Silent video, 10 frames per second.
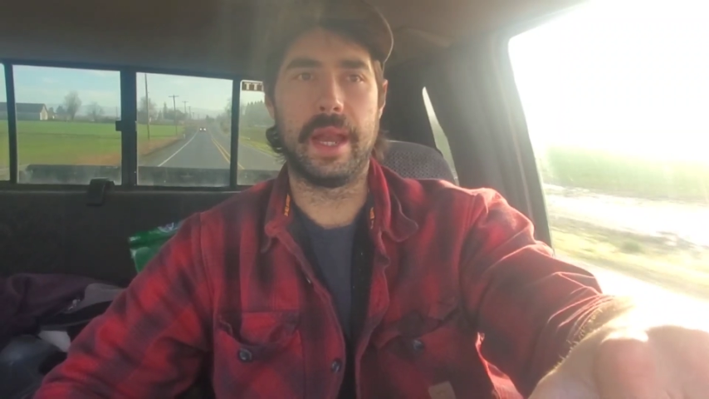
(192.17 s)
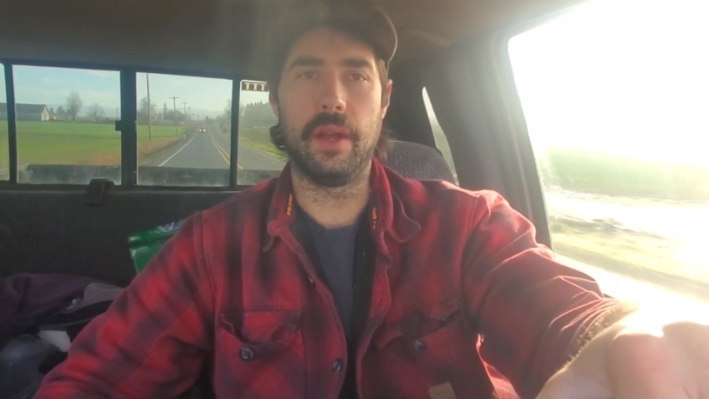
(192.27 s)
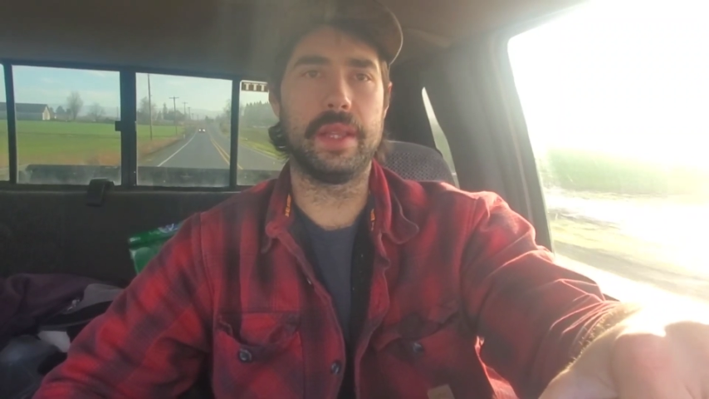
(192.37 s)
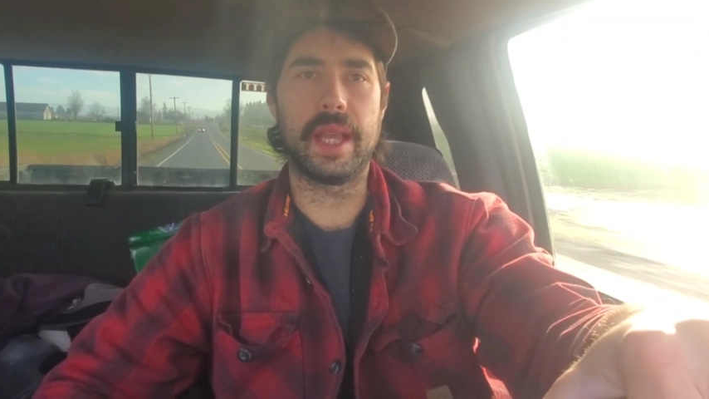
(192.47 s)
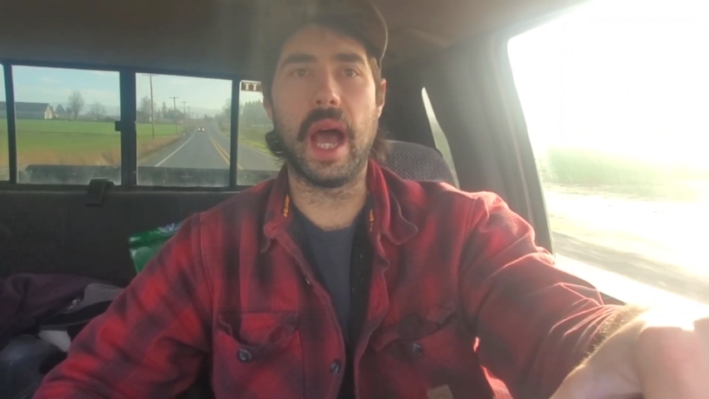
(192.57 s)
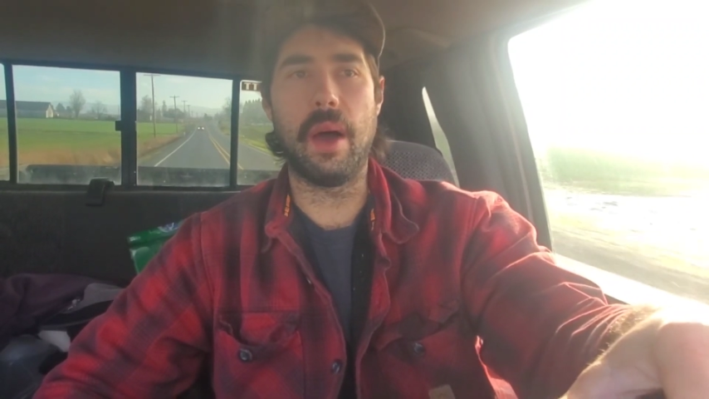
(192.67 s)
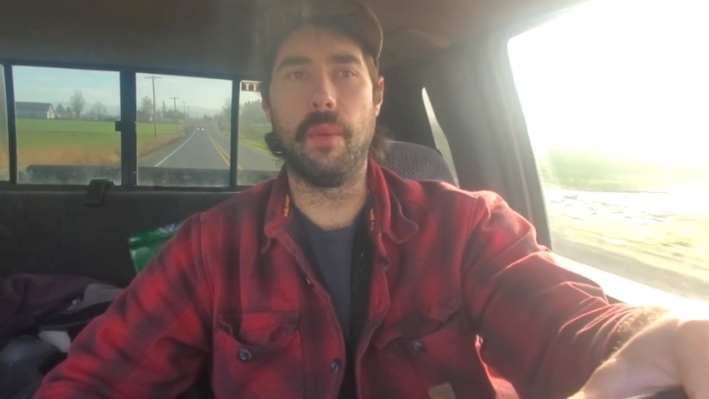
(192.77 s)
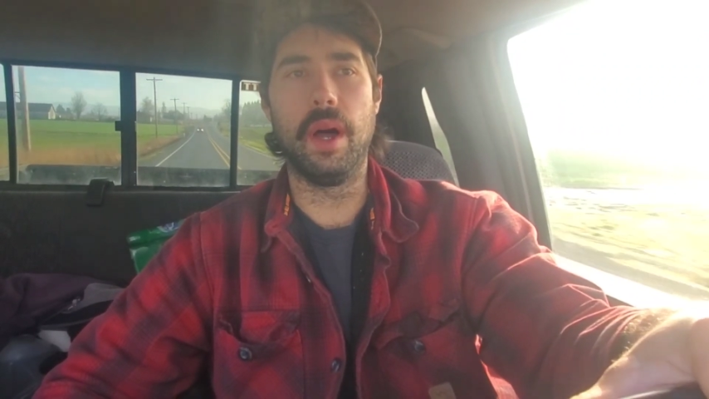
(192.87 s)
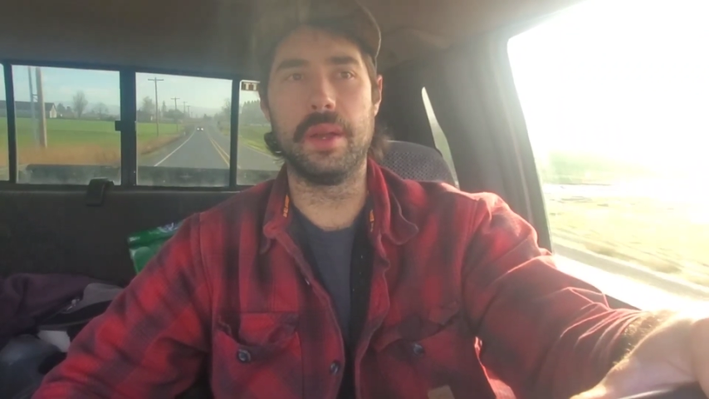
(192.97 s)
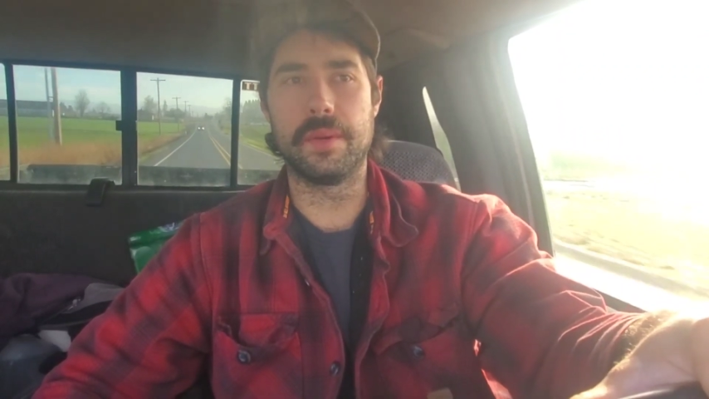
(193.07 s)
and I only got
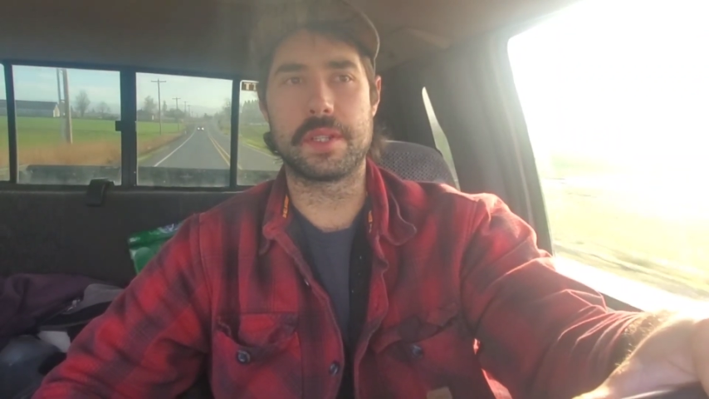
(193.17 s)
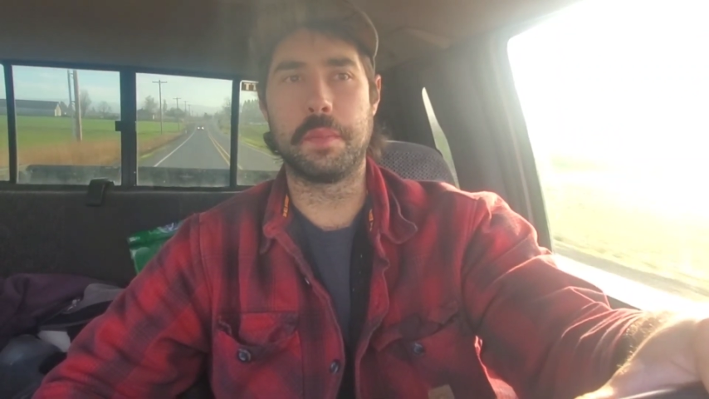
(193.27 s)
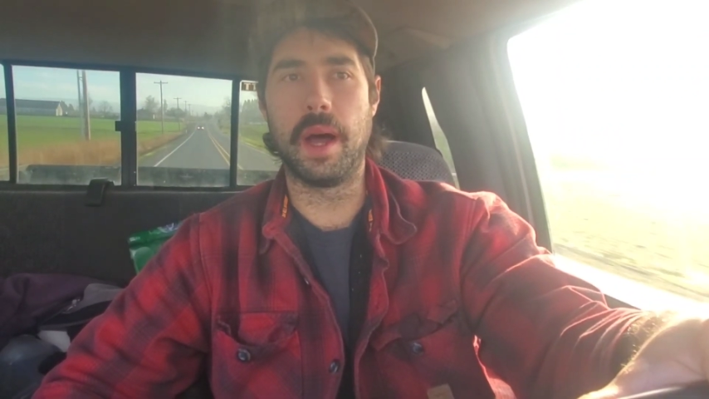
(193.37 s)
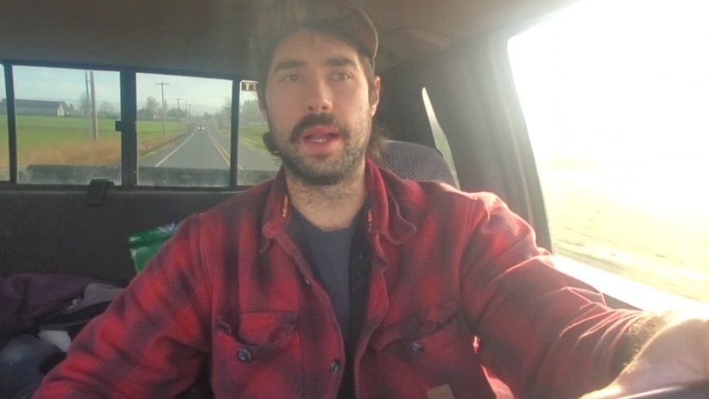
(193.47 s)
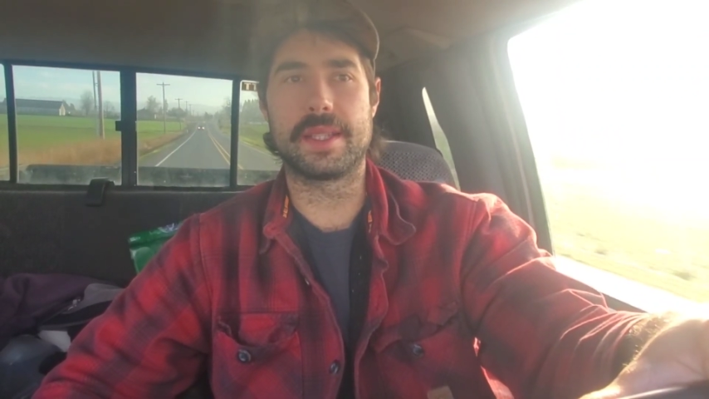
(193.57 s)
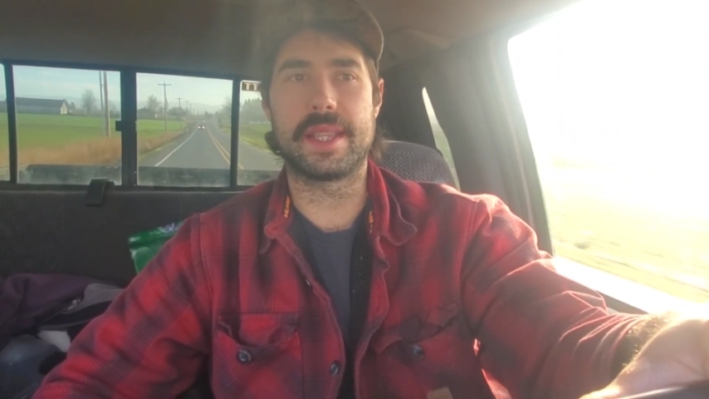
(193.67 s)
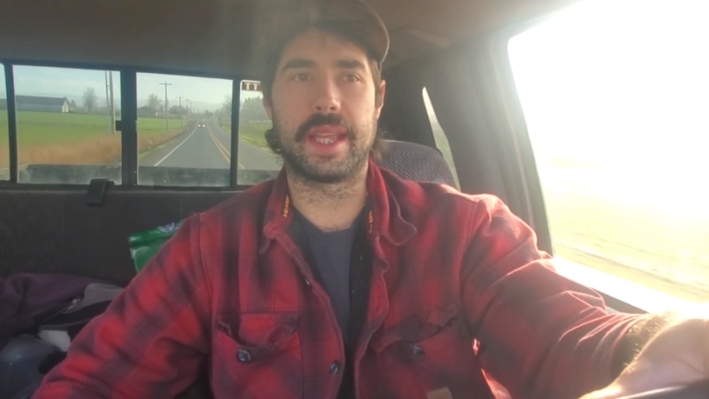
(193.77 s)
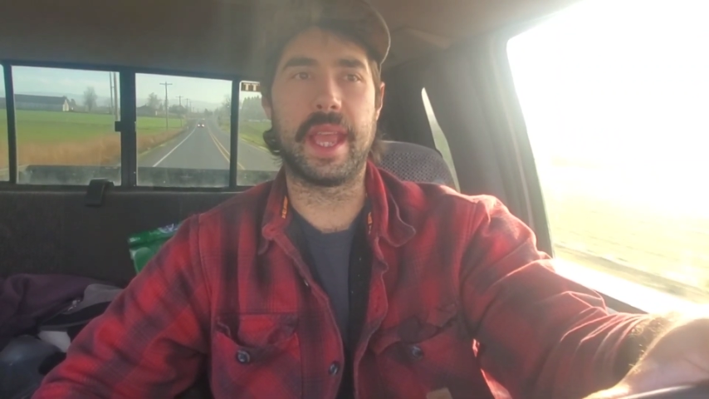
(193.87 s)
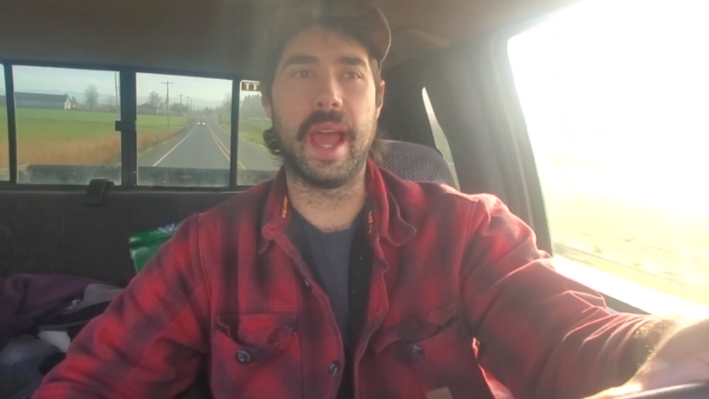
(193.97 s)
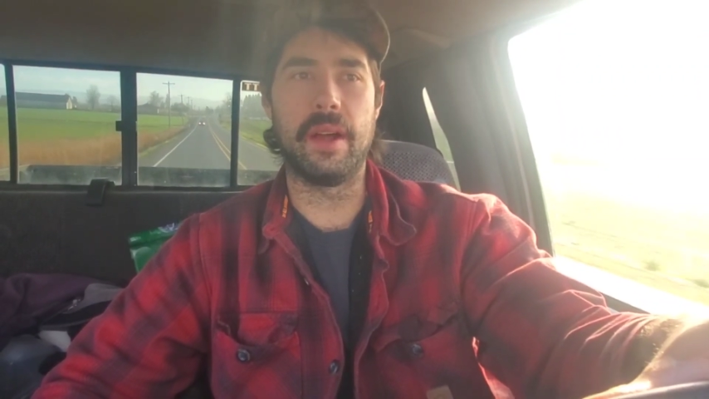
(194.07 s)
one response
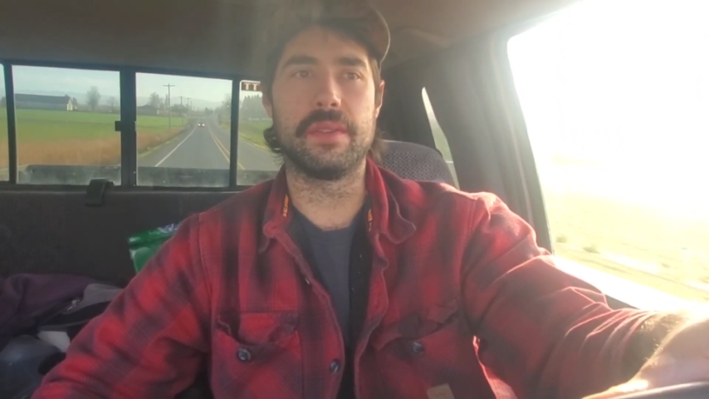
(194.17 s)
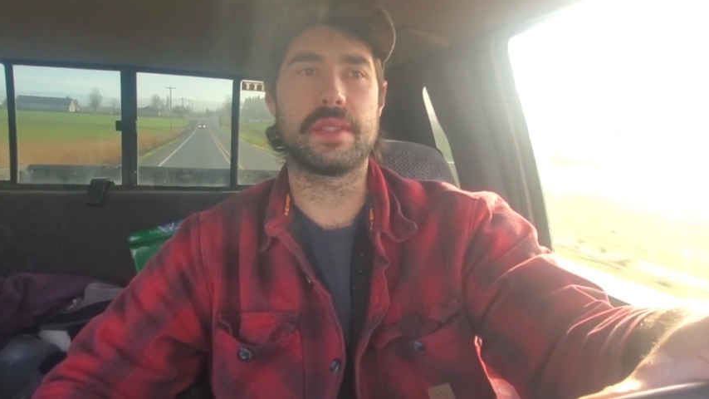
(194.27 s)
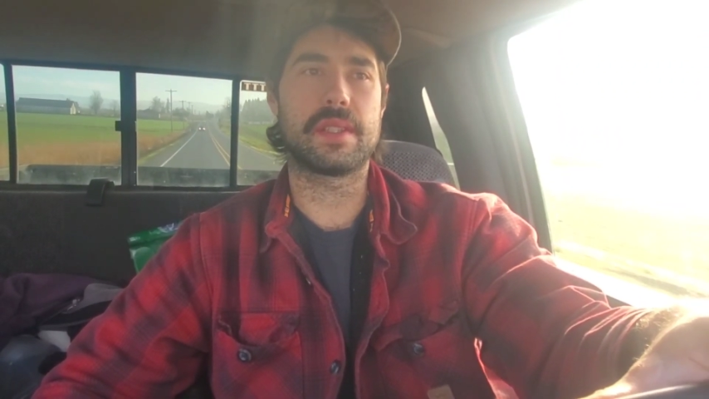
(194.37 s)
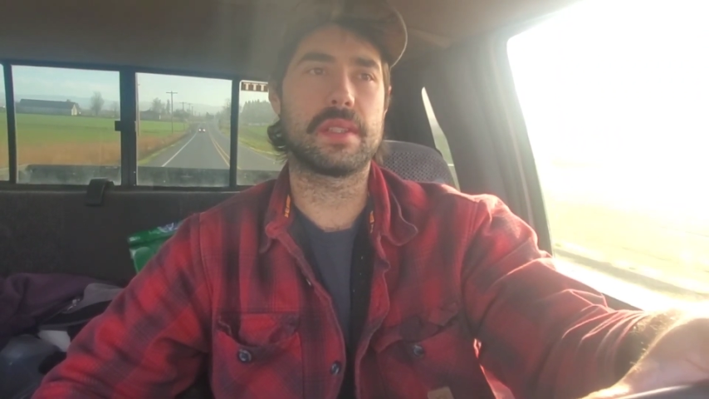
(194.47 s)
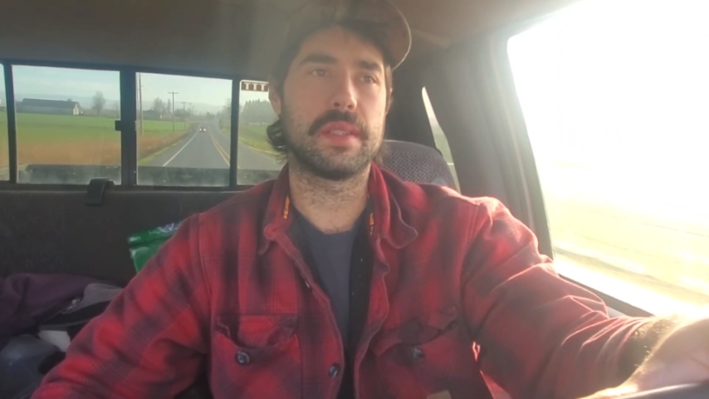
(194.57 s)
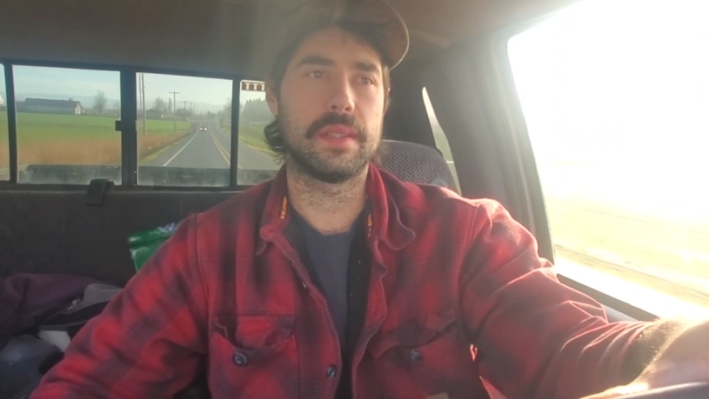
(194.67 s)
that counts.